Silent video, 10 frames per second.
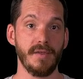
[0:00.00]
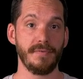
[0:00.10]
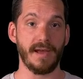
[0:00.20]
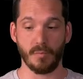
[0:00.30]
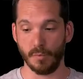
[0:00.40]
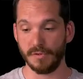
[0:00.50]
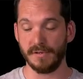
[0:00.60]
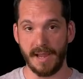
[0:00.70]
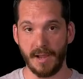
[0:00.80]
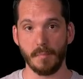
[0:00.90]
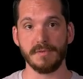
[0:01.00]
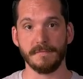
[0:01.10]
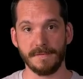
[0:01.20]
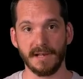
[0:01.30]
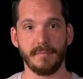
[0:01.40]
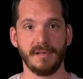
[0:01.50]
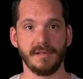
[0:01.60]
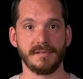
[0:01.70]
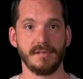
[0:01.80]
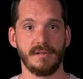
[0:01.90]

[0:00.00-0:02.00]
that would help develop this.